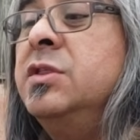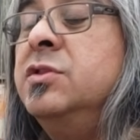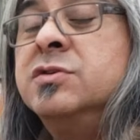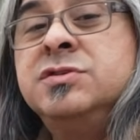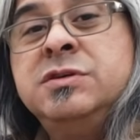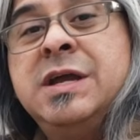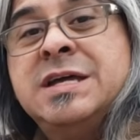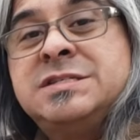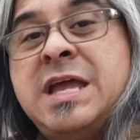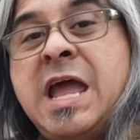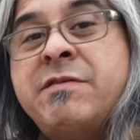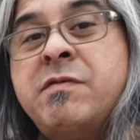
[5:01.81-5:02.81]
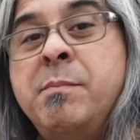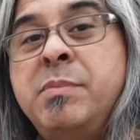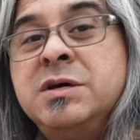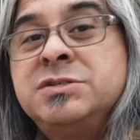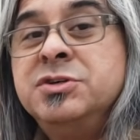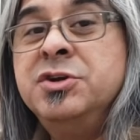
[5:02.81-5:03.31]
those of you guys that have a
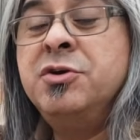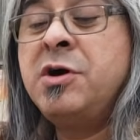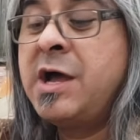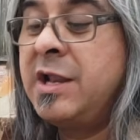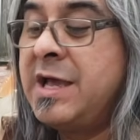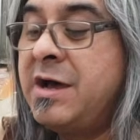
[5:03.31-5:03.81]
buster know how